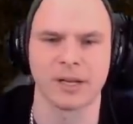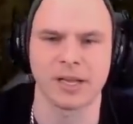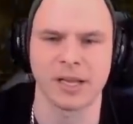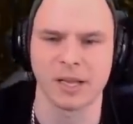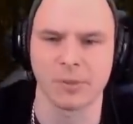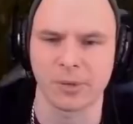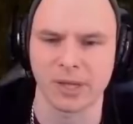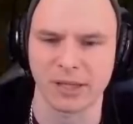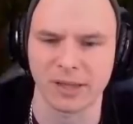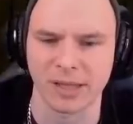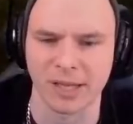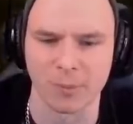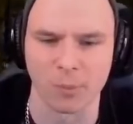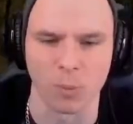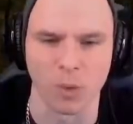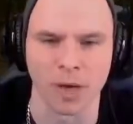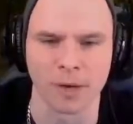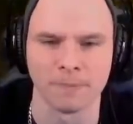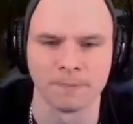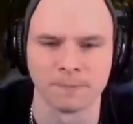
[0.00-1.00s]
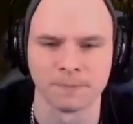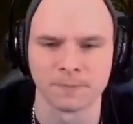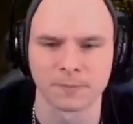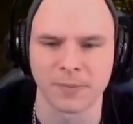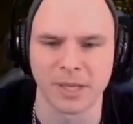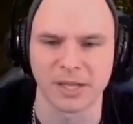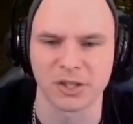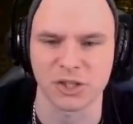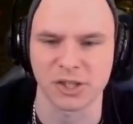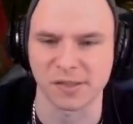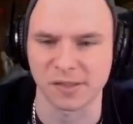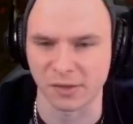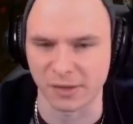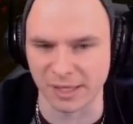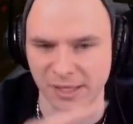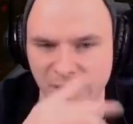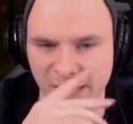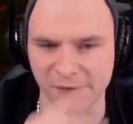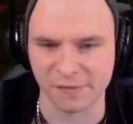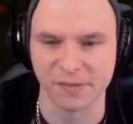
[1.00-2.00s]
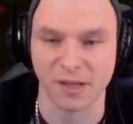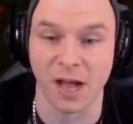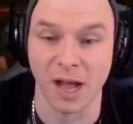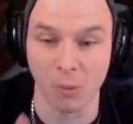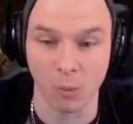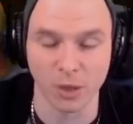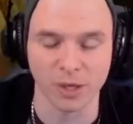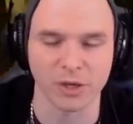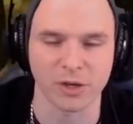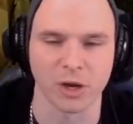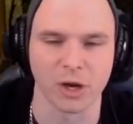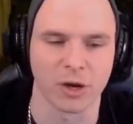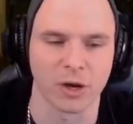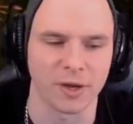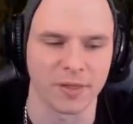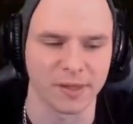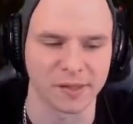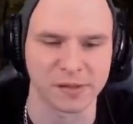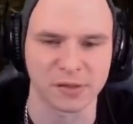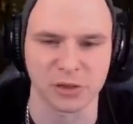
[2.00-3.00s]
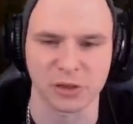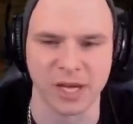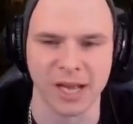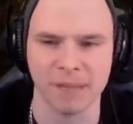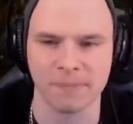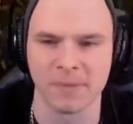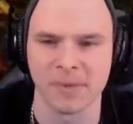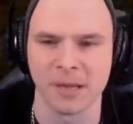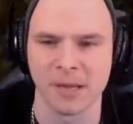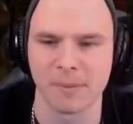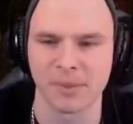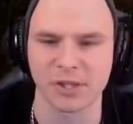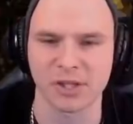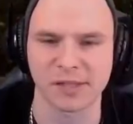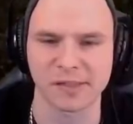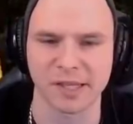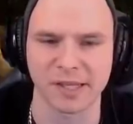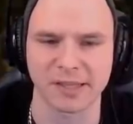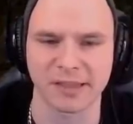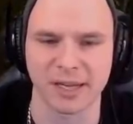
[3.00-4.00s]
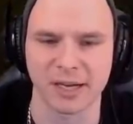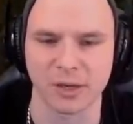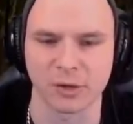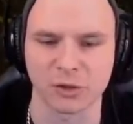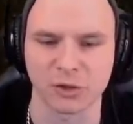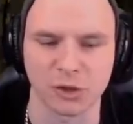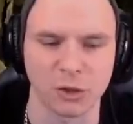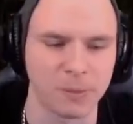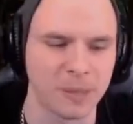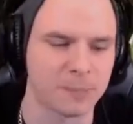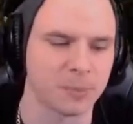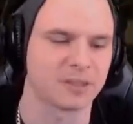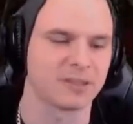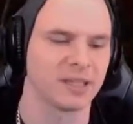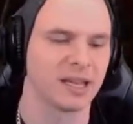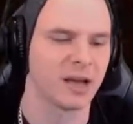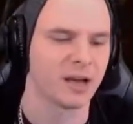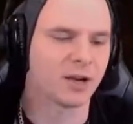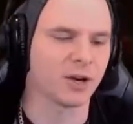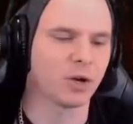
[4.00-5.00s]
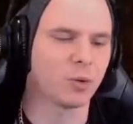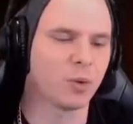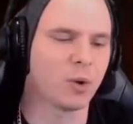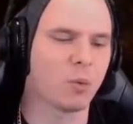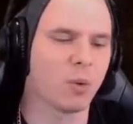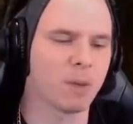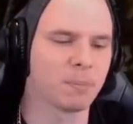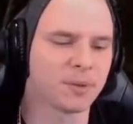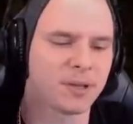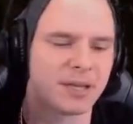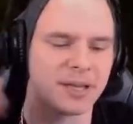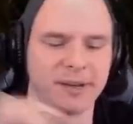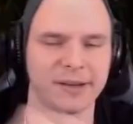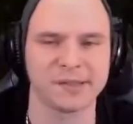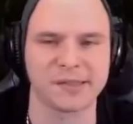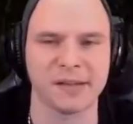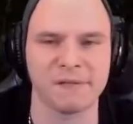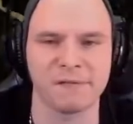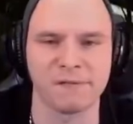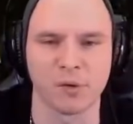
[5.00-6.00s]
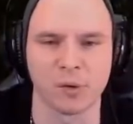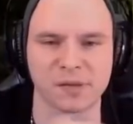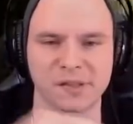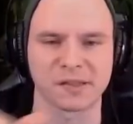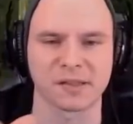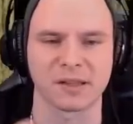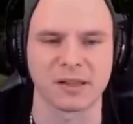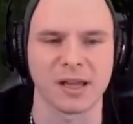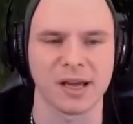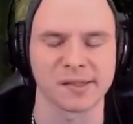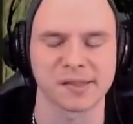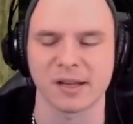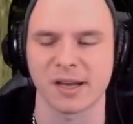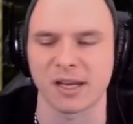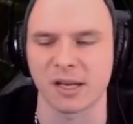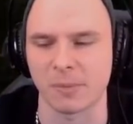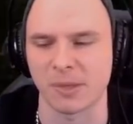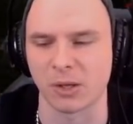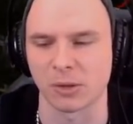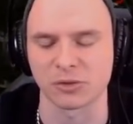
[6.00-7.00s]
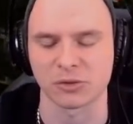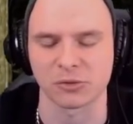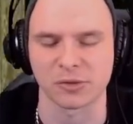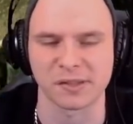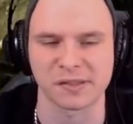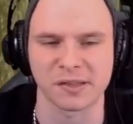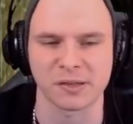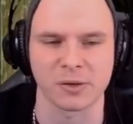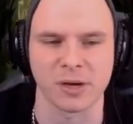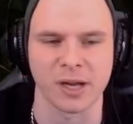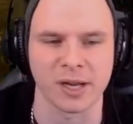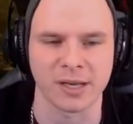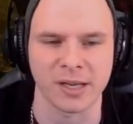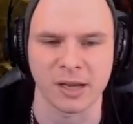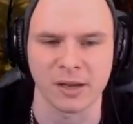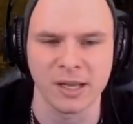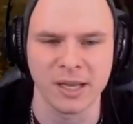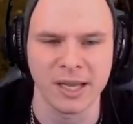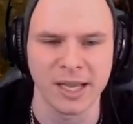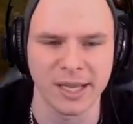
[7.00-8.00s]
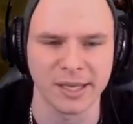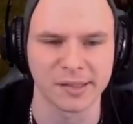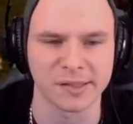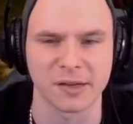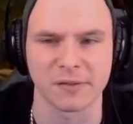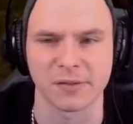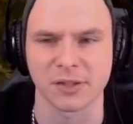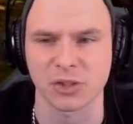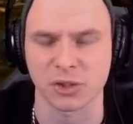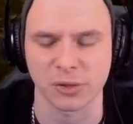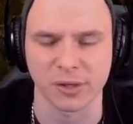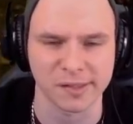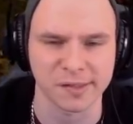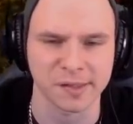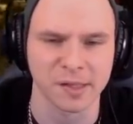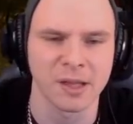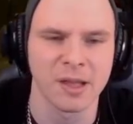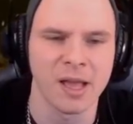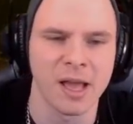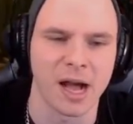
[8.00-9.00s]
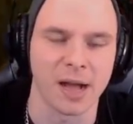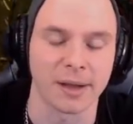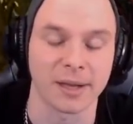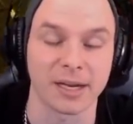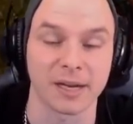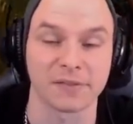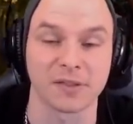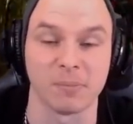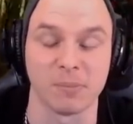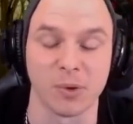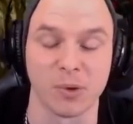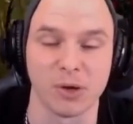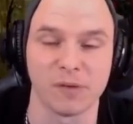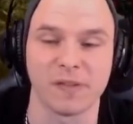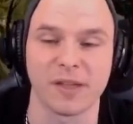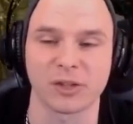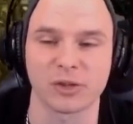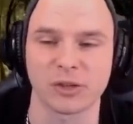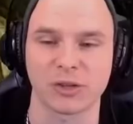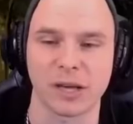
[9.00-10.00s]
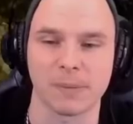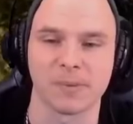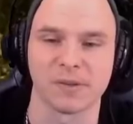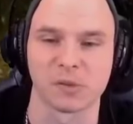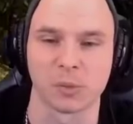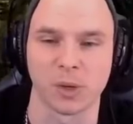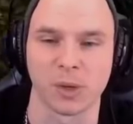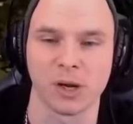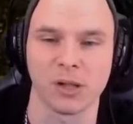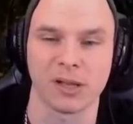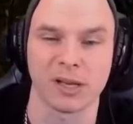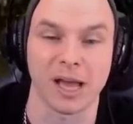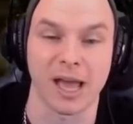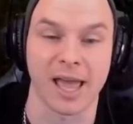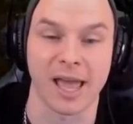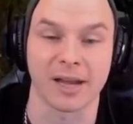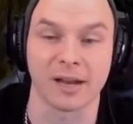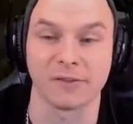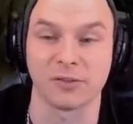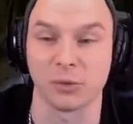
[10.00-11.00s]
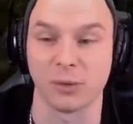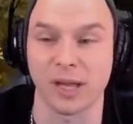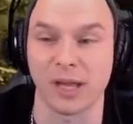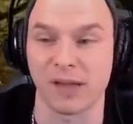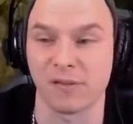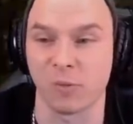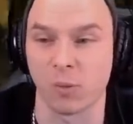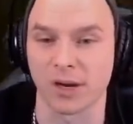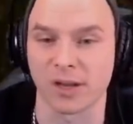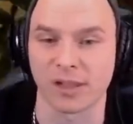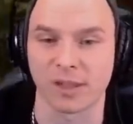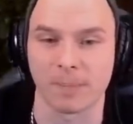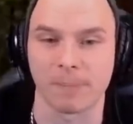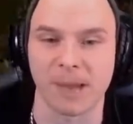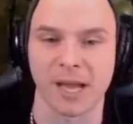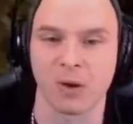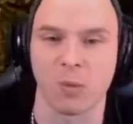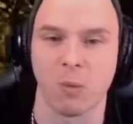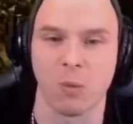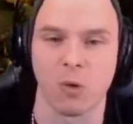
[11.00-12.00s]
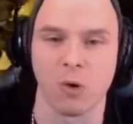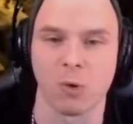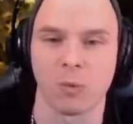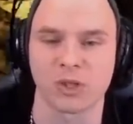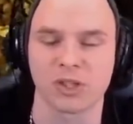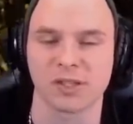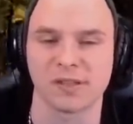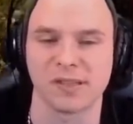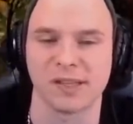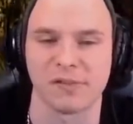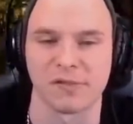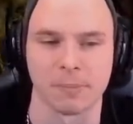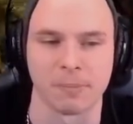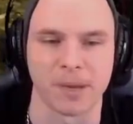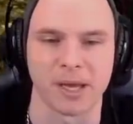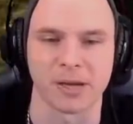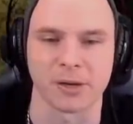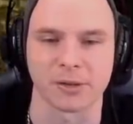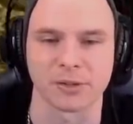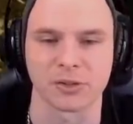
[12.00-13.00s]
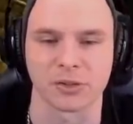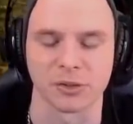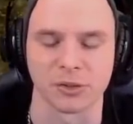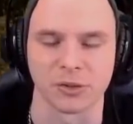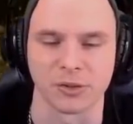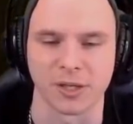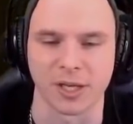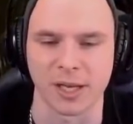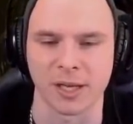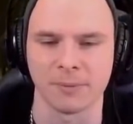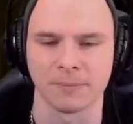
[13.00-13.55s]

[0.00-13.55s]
We'll get the M1. And she's already left. I wanted her in this trap. But just like that, I got 2 people down. I know we're 1 player. If that forces the last guy to be altruistic right now, he doesn't have a choice. I'm going to have to move that trap as well. And I do have one at the back wall, which is even better too, yeah?